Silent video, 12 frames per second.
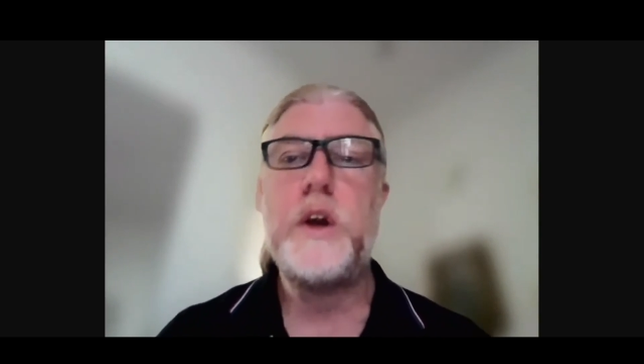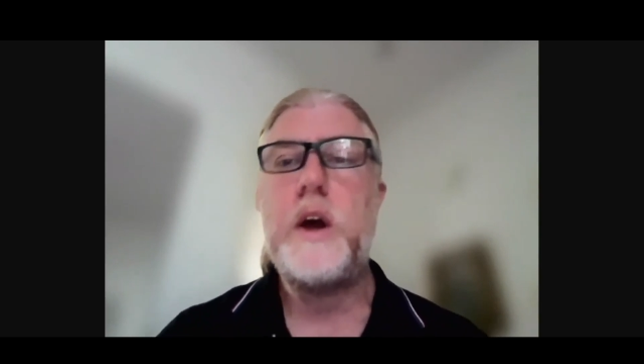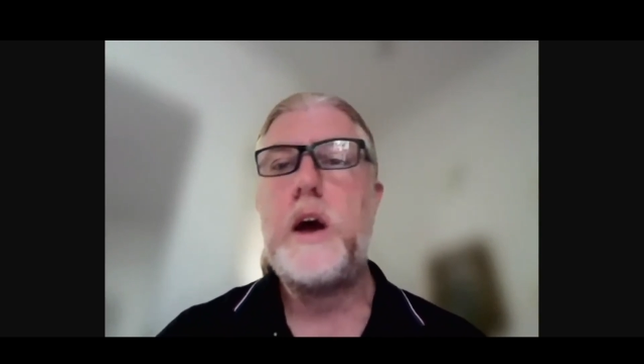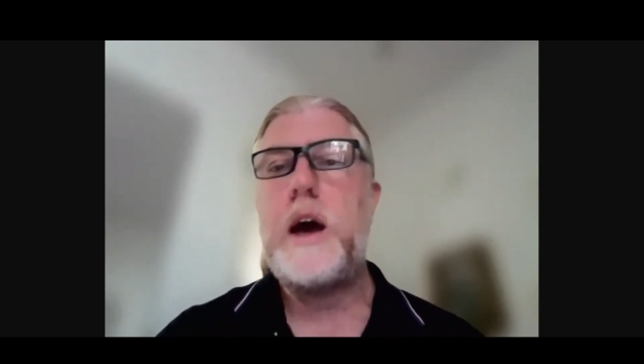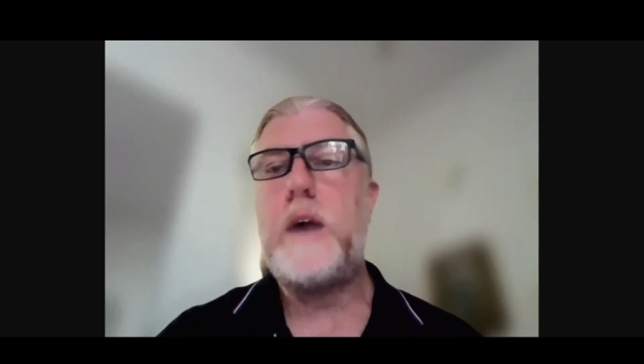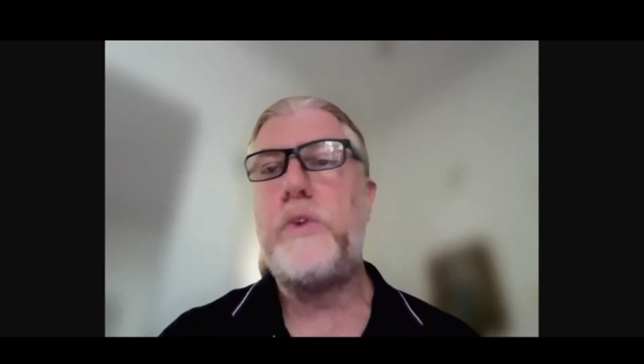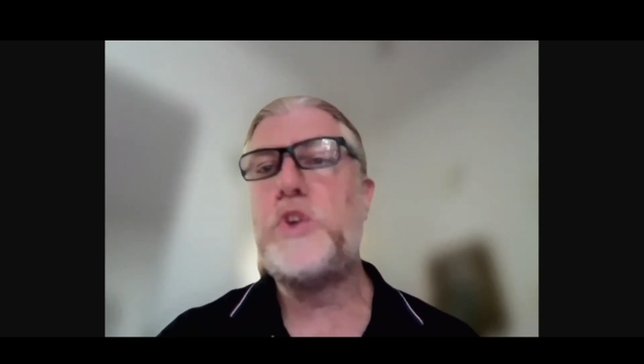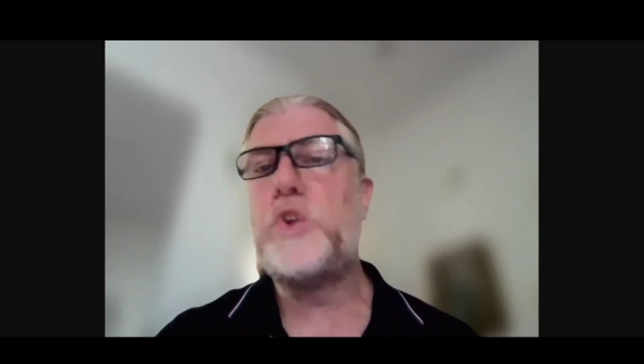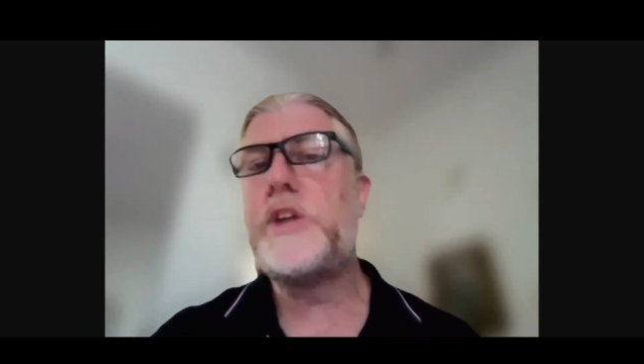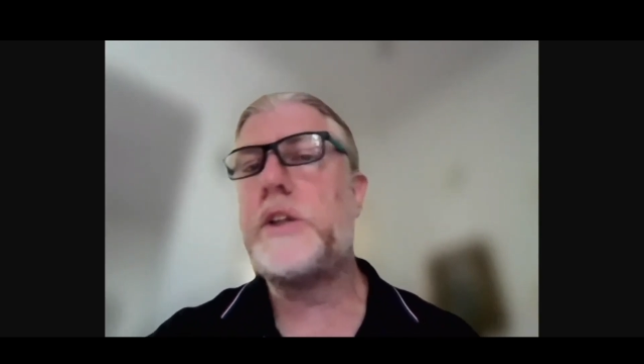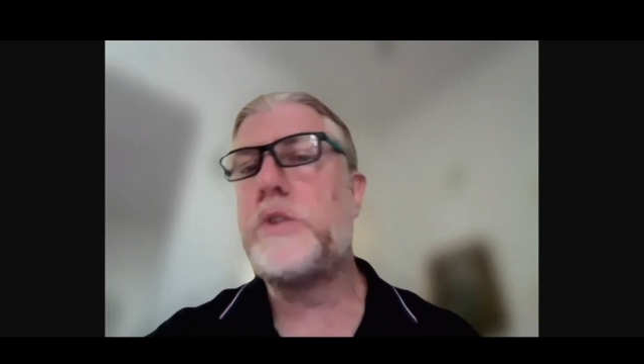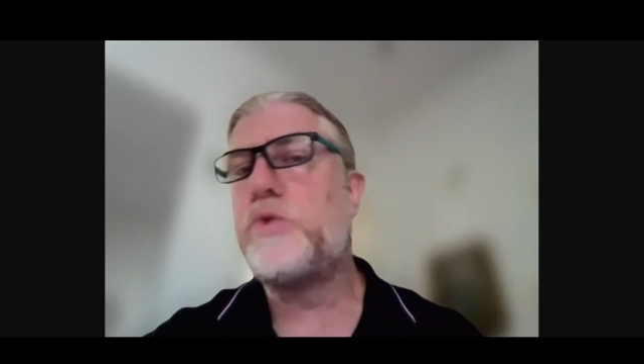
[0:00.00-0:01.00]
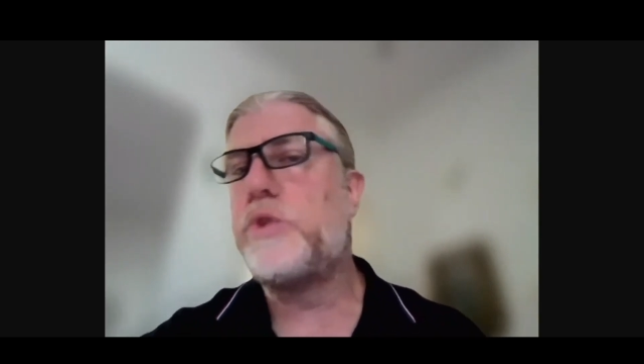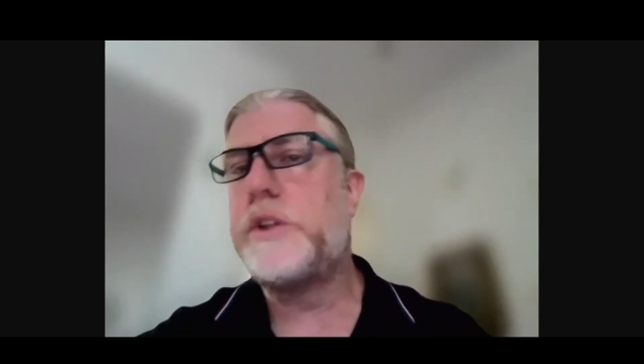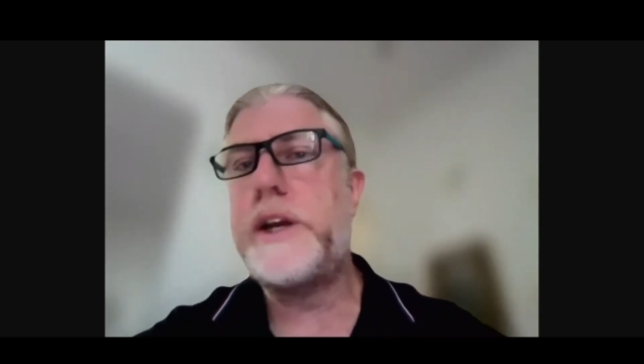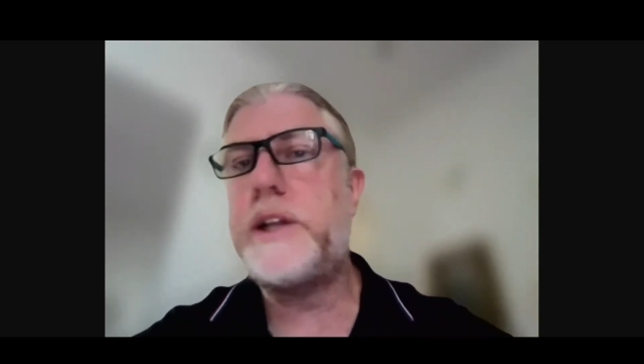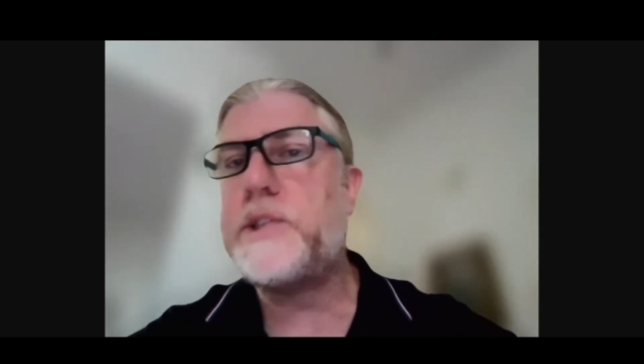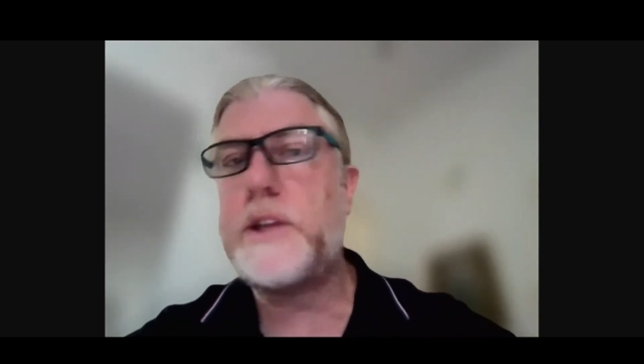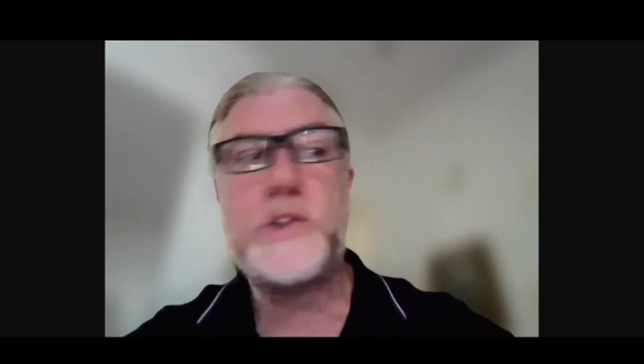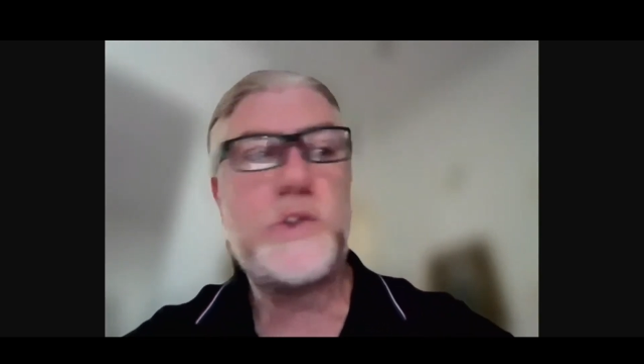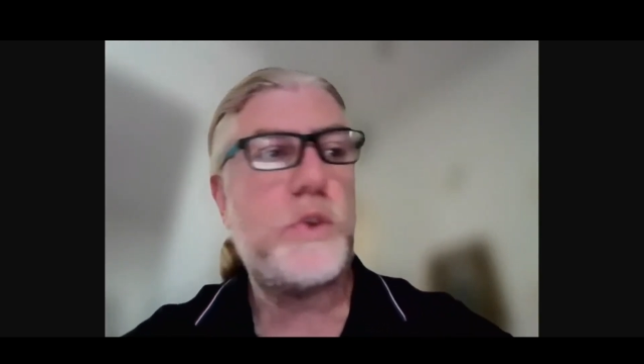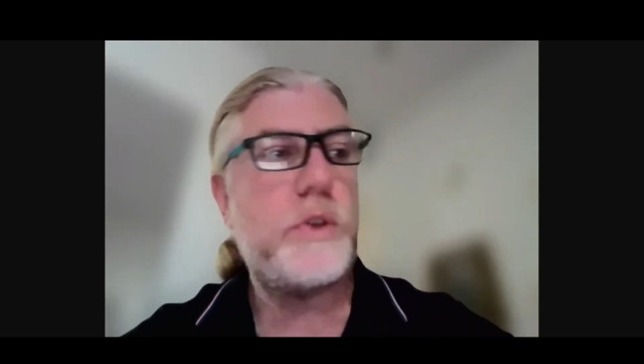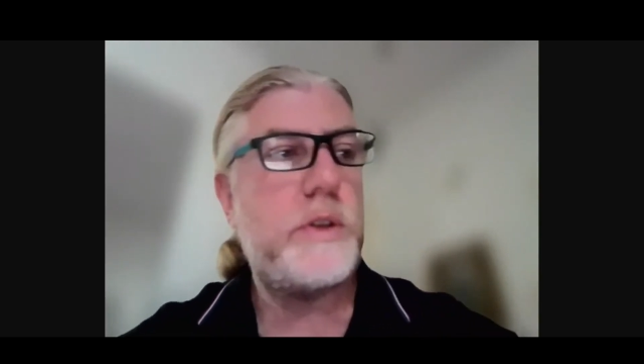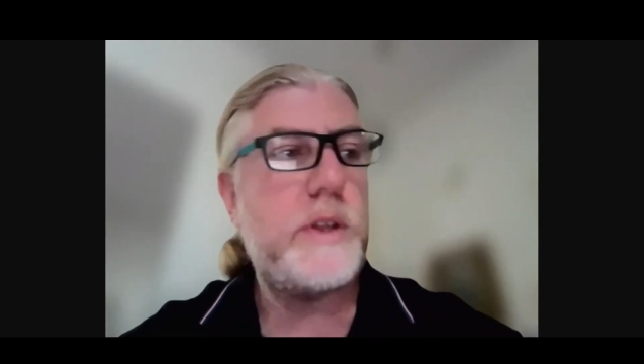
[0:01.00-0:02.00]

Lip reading: I will not get into details, that's not